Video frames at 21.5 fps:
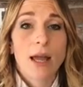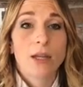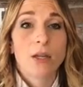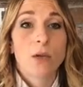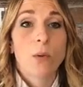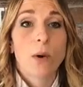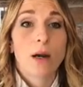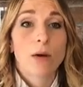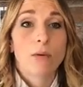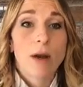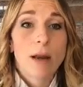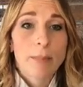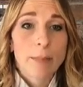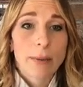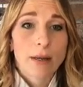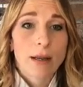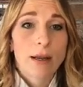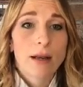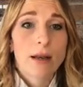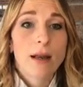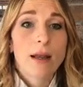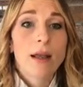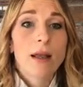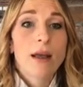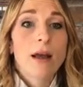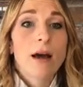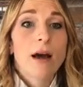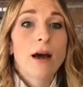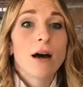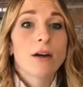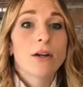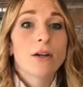and you want to ripen it.
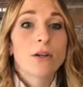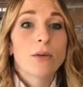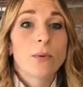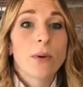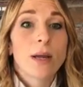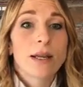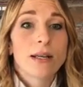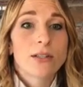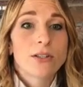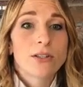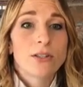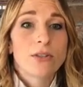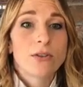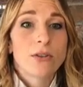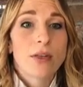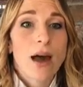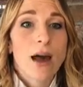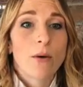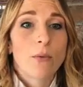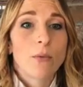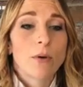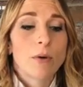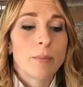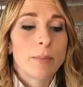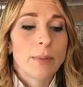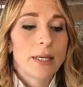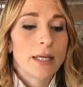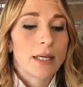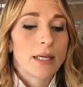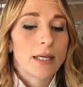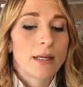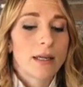A good way to do that would
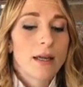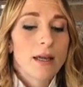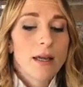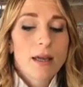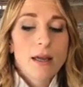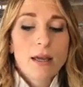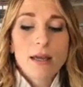be,